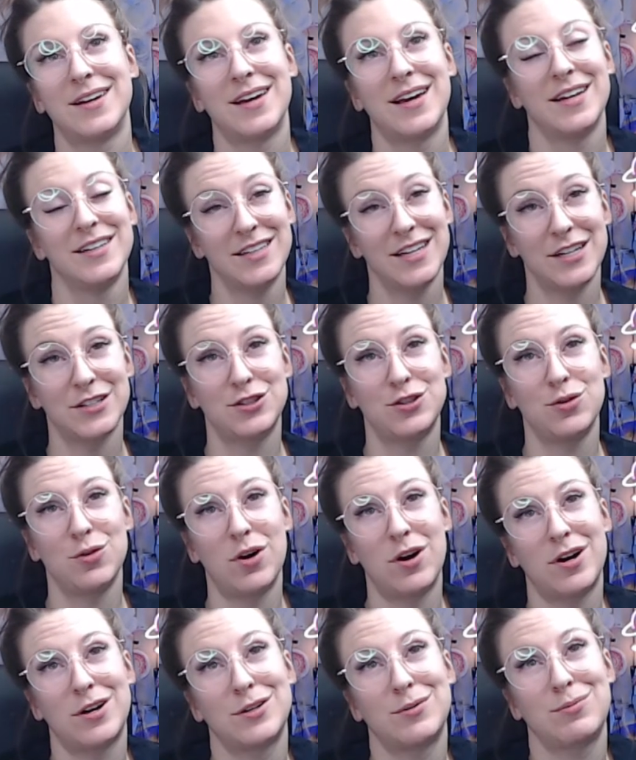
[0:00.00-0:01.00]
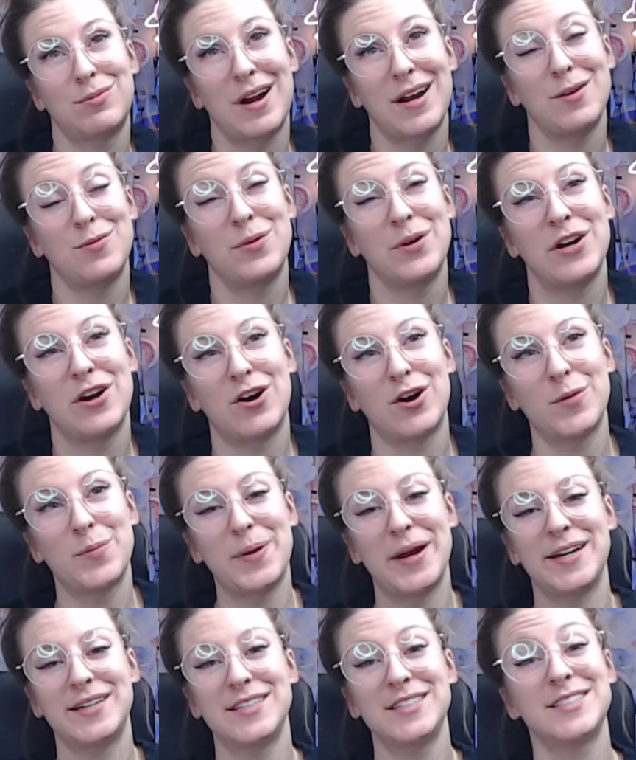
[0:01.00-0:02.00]
And yes, you are right. We are
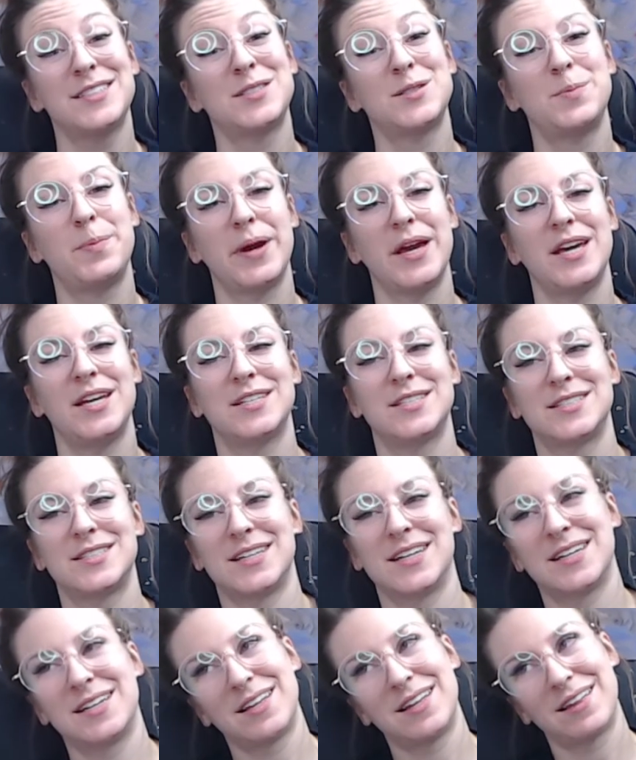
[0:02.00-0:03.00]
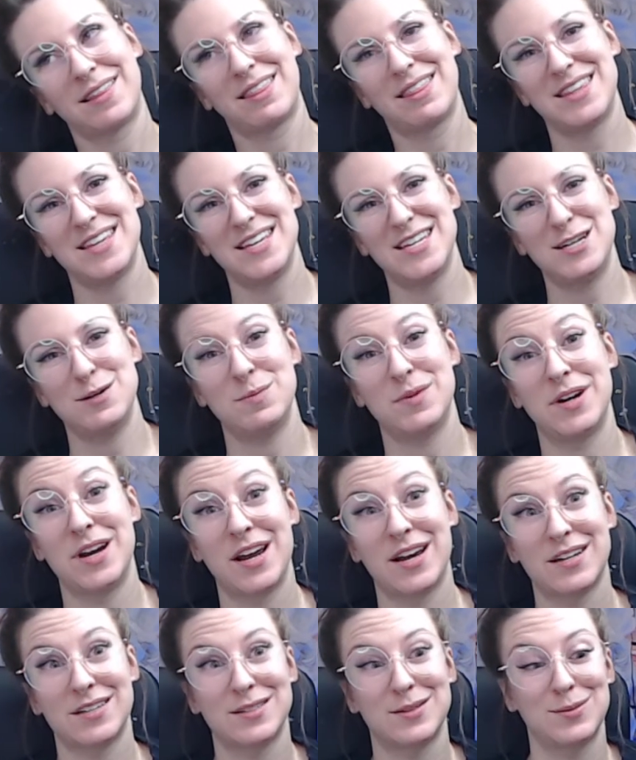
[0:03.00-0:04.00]
painting a space theme
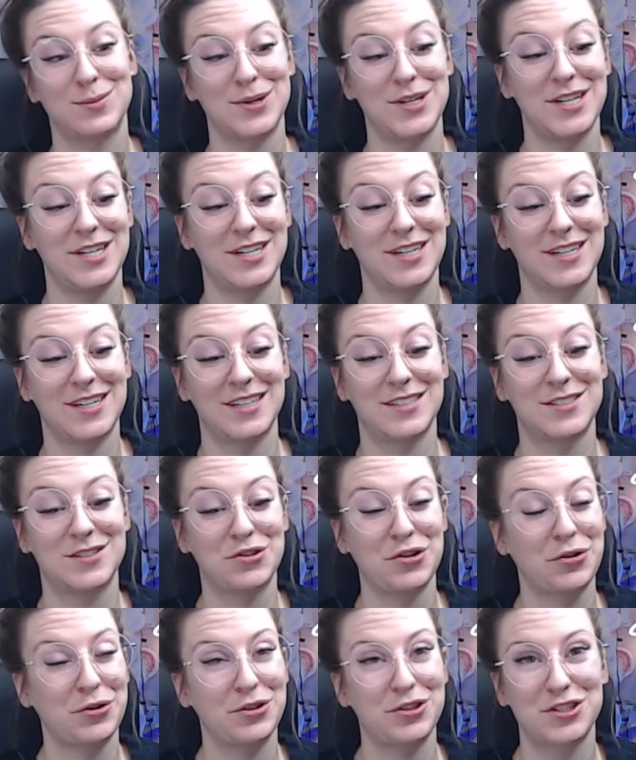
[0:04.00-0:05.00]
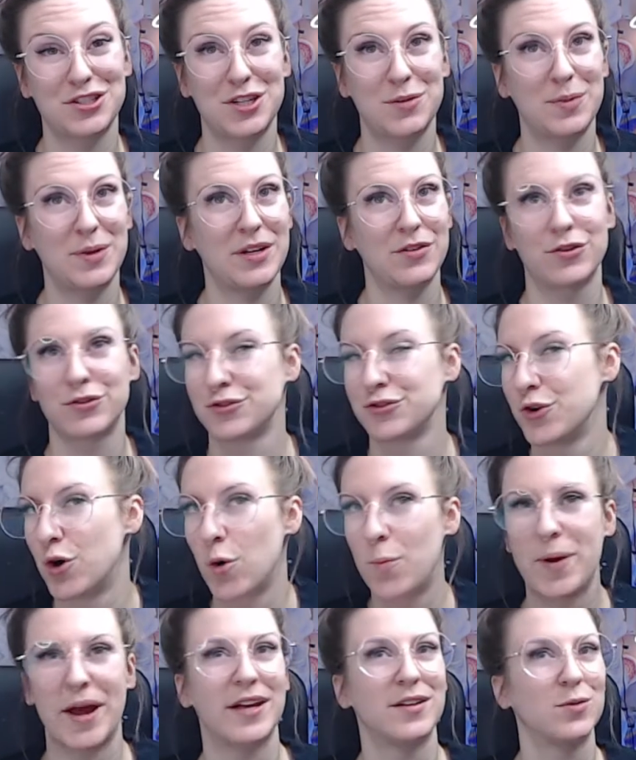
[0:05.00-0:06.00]
next week. It's literally just going to be there's
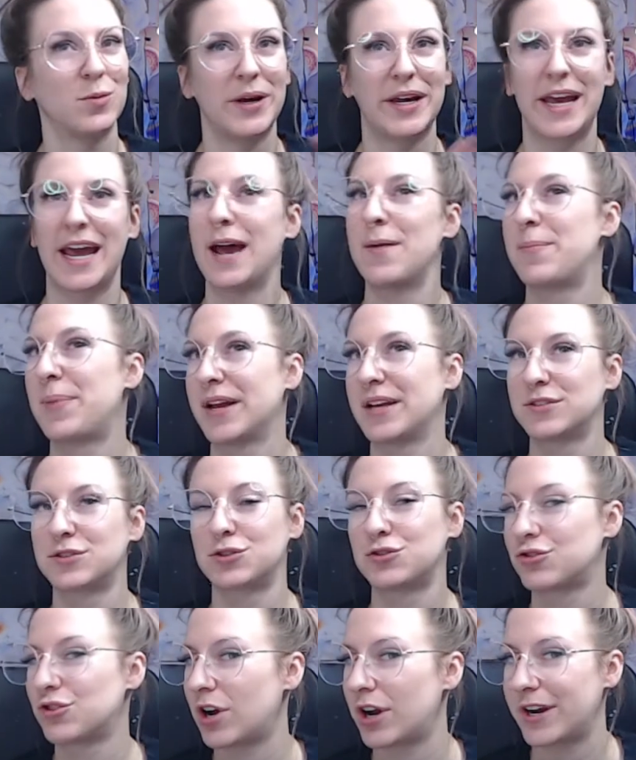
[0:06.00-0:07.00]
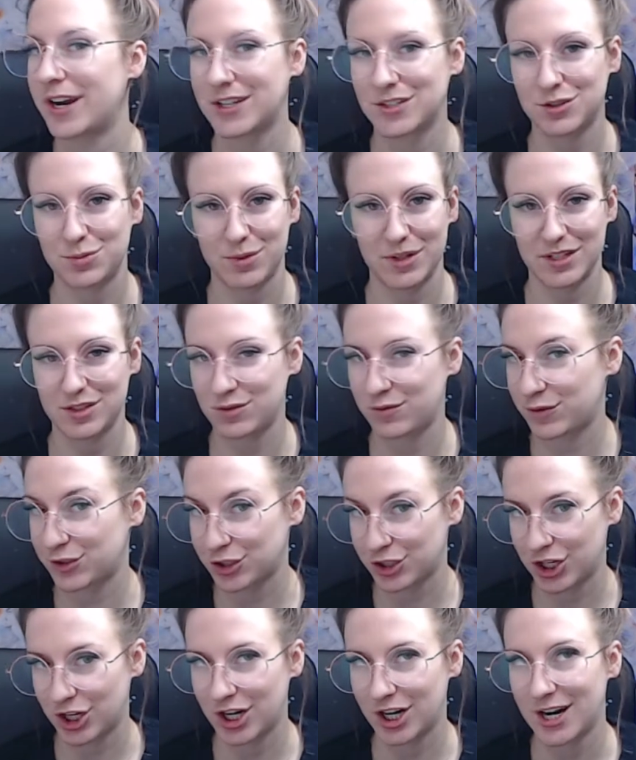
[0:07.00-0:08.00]
no pen, we can't pencil draw next week's for
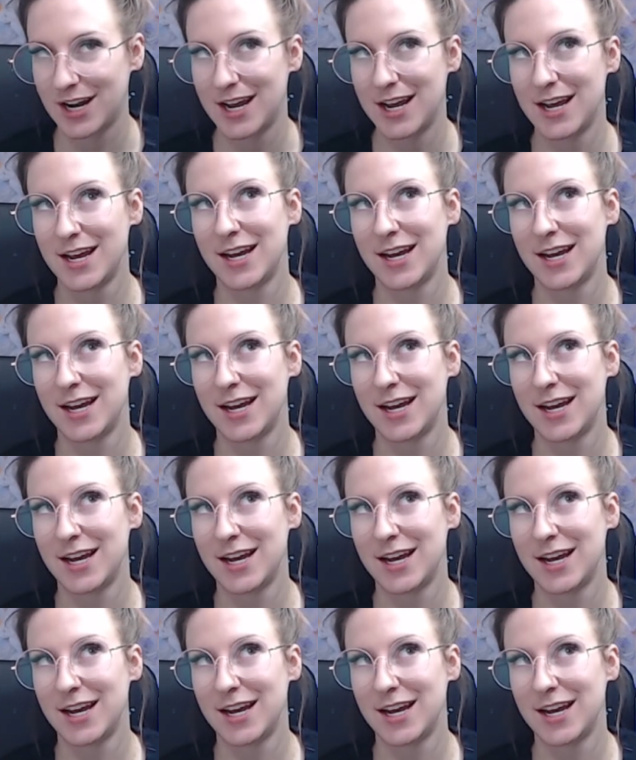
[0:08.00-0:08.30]
sure.